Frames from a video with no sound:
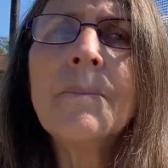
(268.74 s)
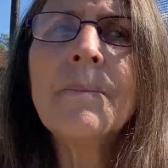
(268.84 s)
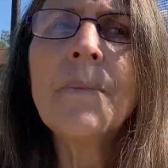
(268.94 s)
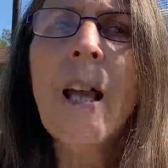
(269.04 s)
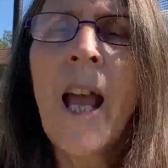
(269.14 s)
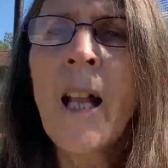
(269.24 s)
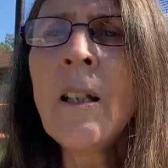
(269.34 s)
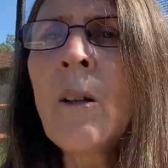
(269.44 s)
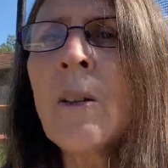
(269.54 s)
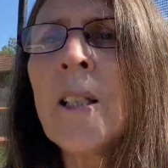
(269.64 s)
how
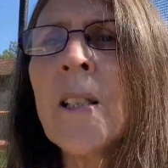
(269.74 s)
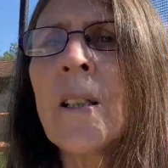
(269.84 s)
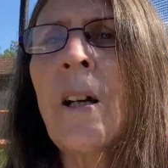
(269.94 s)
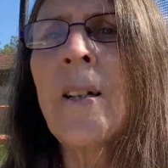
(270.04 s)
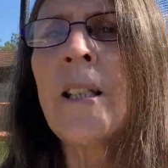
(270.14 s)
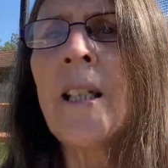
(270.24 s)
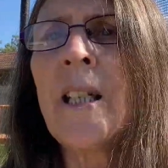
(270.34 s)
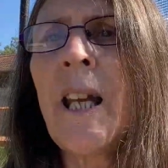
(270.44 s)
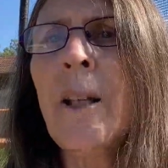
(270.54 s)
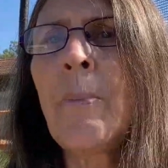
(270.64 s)
long is it going to
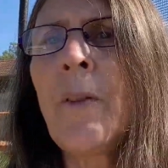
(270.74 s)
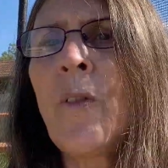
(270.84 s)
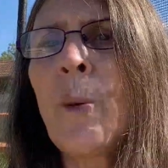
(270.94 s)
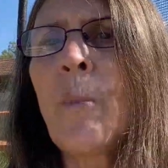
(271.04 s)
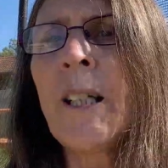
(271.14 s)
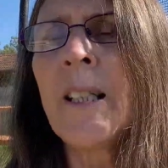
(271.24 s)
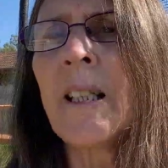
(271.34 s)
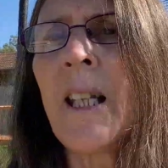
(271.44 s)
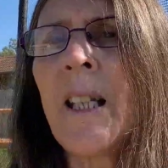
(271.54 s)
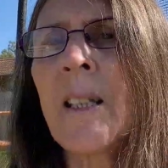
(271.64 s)
take before my
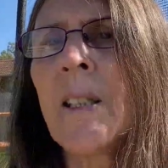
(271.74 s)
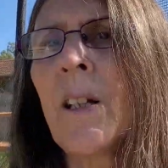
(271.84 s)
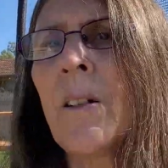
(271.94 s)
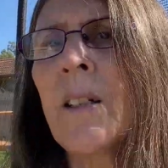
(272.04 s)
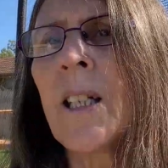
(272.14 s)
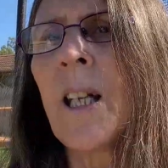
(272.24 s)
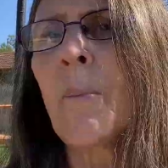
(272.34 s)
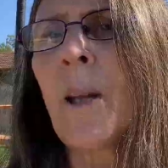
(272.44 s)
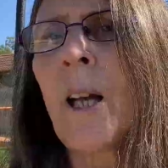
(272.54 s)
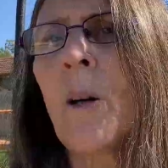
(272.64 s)
snake is going to come out